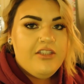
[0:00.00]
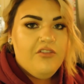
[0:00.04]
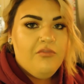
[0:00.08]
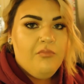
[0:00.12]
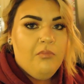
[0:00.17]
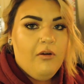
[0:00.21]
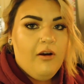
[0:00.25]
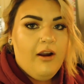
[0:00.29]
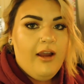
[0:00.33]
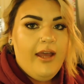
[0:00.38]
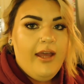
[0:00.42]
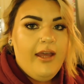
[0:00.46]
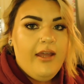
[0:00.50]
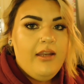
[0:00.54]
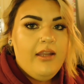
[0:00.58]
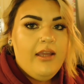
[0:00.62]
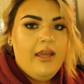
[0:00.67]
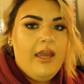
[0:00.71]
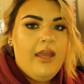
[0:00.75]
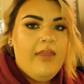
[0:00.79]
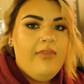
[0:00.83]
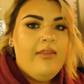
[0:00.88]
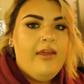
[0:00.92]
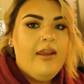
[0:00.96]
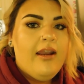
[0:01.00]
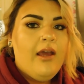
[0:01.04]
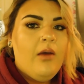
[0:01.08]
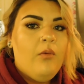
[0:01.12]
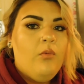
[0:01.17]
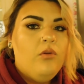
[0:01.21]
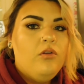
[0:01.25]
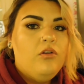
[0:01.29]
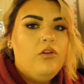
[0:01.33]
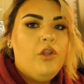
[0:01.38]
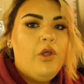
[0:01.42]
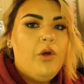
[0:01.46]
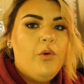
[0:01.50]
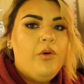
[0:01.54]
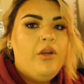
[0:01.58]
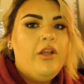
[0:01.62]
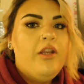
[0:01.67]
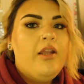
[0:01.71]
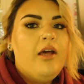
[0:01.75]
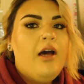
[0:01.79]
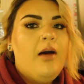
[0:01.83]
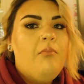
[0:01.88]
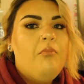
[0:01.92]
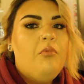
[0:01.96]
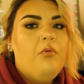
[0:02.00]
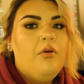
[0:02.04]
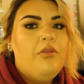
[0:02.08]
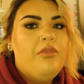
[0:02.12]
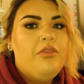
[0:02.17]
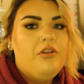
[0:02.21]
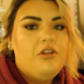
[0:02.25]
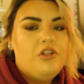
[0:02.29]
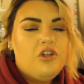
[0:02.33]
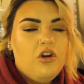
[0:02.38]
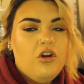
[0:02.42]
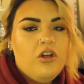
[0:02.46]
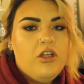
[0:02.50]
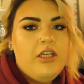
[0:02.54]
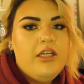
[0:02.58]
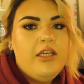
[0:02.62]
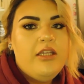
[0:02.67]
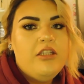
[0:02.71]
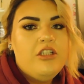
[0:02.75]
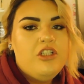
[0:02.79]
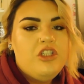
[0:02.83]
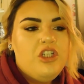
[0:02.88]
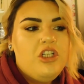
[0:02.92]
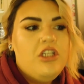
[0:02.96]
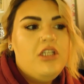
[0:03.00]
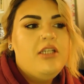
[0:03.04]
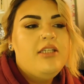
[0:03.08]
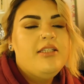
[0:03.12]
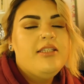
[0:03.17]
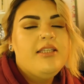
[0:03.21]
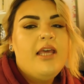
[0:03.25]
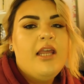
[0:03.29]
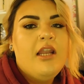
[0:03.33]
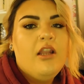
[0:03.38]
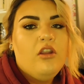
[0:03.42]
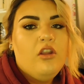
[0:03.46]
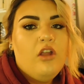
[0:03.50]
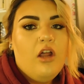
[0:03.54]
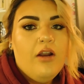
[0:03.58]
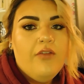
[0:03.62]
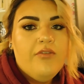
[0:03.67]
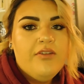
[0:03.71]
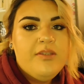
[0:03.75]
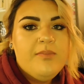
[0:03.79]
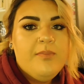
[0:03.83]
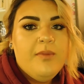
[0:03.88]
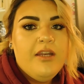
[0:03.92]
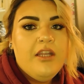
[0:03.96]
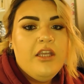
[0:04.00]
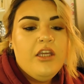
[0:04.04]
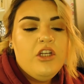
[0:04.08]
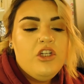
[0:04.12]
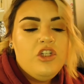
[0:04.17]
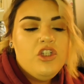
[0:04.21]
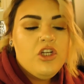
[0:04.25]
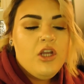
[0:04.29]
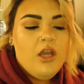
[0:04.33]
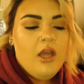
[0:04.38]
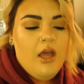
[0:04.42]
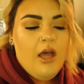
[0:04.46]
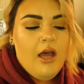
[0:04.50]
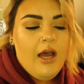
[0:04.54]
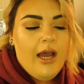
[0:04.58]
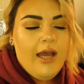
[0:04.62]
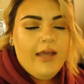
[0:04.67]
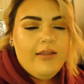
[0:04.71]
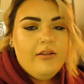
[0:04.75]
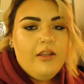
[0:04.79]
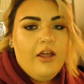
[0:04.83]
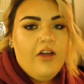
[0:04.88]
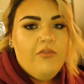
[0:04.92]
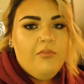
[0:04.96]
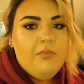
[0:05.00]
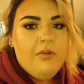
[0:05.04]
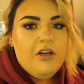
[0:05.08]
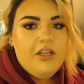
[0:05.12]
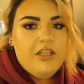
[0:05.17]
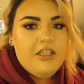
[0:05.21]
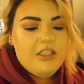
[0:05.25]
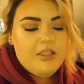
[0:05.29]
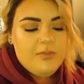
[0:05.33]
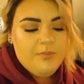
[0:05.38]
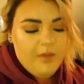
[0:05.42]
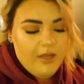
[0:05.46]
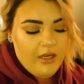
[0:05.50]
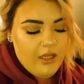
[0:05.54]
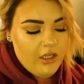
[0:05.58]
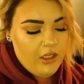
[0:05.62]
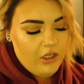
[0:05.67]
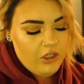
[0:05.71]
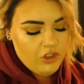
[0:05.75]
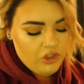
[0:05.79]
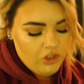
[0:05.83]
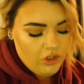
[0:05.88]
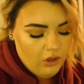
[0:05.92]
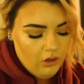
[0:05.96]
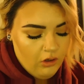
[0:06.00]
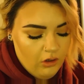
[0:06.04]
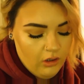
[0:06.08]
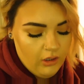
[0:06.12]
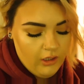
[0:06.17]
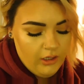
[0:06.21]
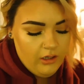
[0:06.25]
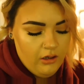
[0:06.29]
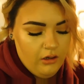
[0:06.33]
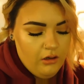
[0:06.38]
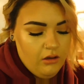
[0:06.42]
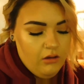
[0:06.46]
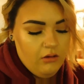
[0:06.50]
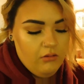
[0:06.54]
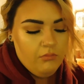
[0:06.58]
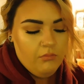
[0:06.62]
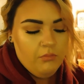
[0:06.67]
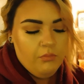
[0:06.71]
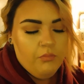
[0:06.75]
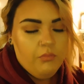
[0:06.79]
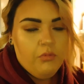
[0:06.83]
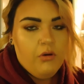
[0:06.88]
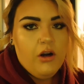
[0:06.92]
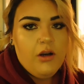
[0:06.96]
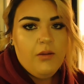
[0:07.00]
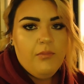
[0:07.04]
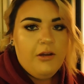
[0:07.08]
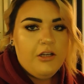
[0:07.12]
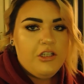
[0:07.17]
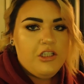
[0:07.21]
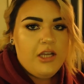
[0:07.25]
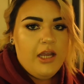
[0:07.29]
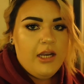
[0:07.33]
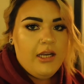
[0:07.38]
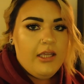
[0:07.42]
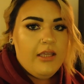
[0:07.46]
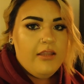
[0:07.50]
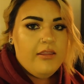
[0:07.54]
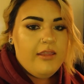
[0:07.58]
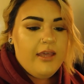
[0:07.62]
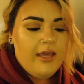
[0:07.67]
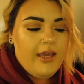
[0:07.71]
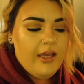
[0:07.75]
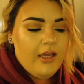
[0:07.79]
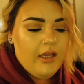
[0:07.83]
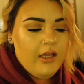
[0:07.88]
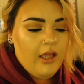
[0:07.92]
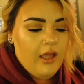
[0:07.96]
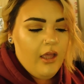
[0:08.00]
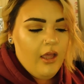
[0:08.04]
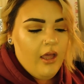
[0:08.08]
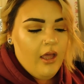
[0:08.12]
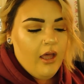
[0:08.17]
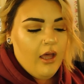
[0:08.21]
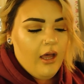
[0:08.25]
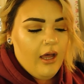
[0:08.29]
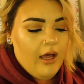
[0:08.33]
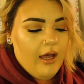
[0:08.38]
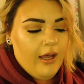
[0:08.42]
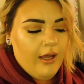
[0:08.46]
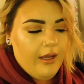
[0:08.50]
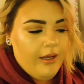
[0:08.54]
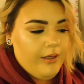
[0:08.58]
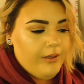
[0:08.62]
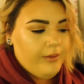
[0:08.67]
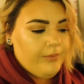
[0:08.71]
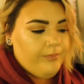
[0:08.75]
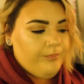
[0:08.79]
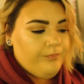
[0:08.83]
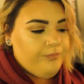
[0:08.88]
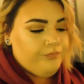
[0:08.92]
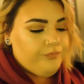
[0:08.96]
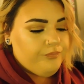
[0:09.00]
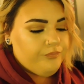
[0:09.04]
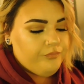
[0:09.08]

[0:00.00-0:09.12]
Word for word: of bread, and then I will load it up with the turkey, the cheese, and a lot of spinach. I love putting spinach on pretty much anything. Um,